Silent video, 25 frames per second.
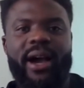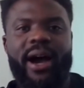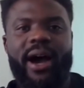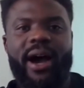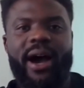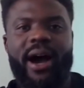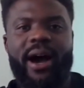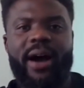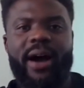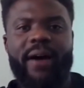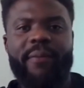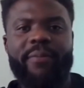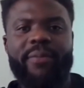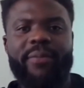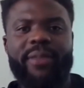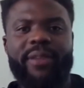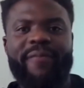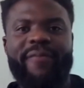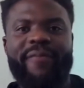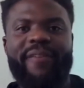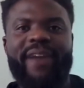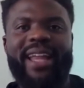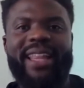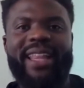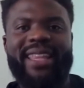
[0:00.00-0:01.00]

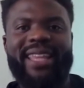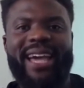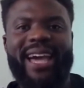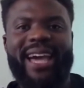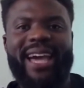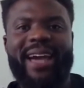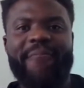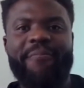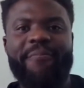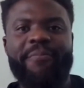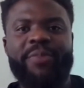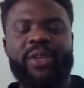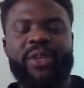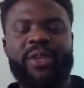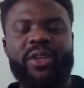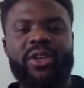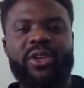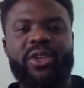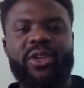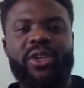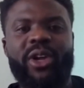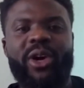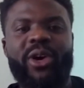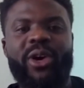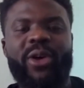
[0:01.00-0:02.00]
The fact that,
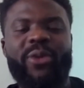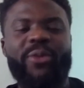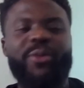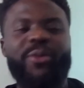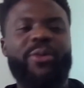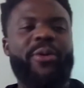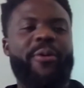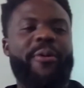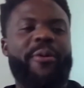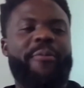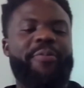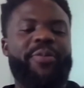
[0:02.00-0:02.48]
you